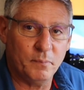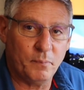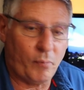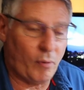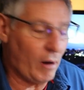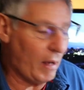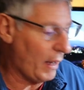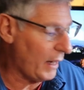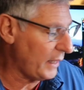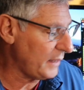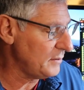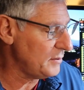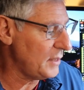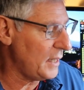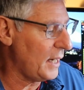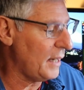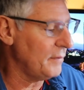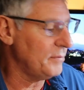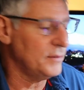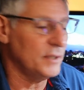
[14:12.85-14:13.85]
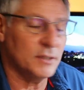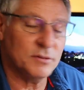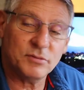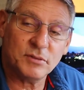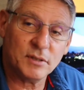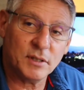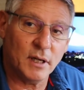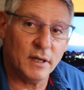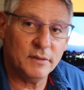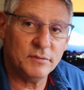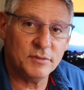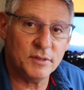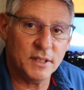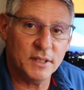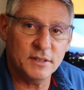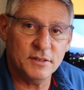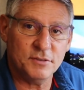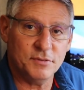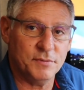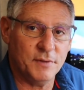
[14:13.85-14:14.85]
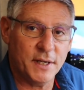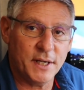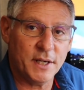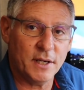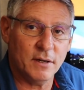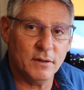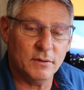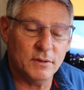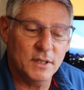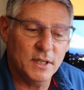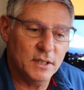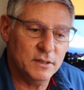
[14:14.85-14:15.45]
products that I've discussed in this video.